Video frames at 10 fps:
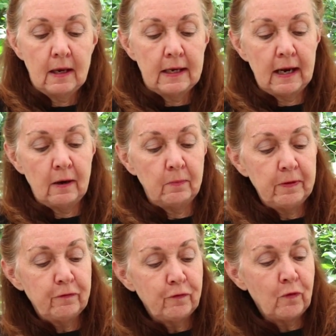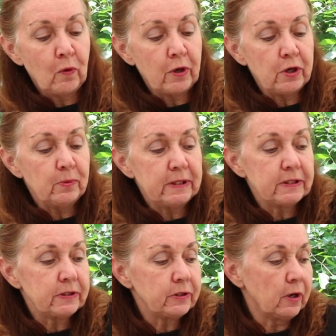Now, before you
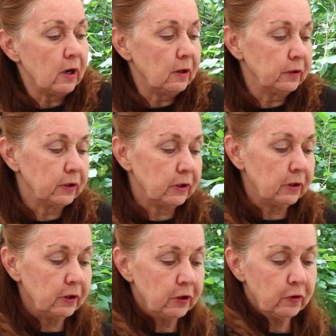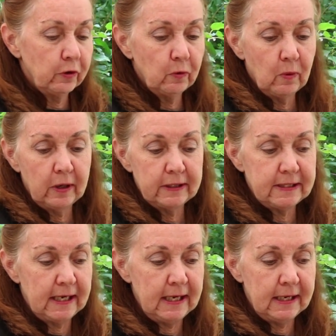install her, you're going to want to
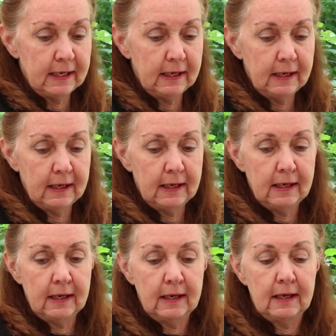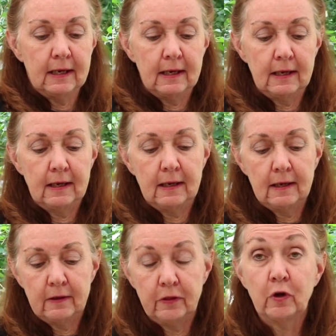take
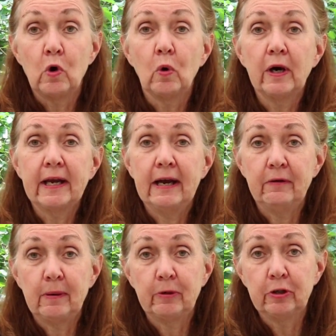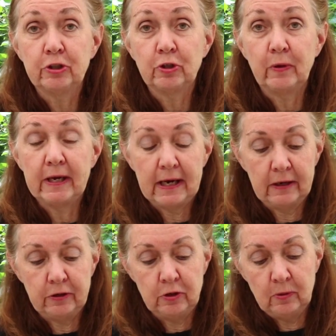the cork out, and I'm going to show you
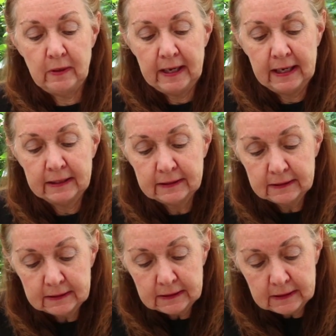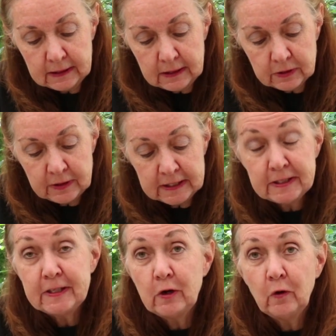how to do that. This
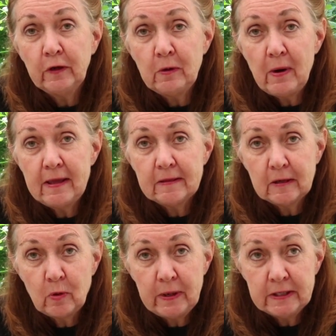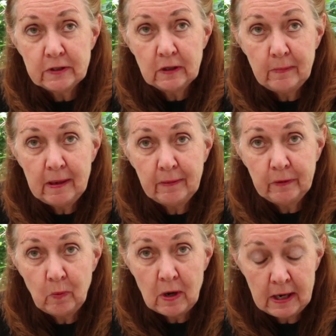is the only way that the queen's going to be able
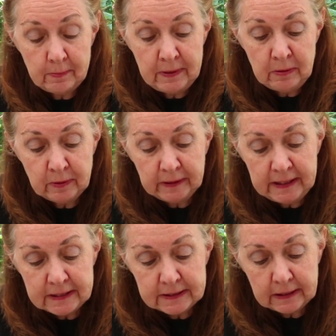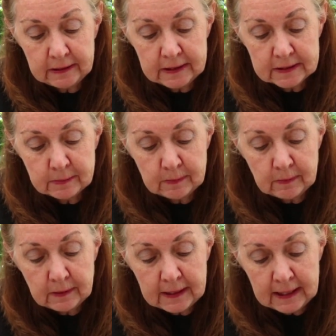to be released out of this
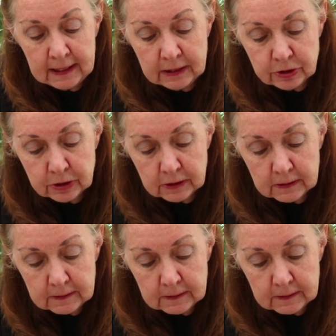cage.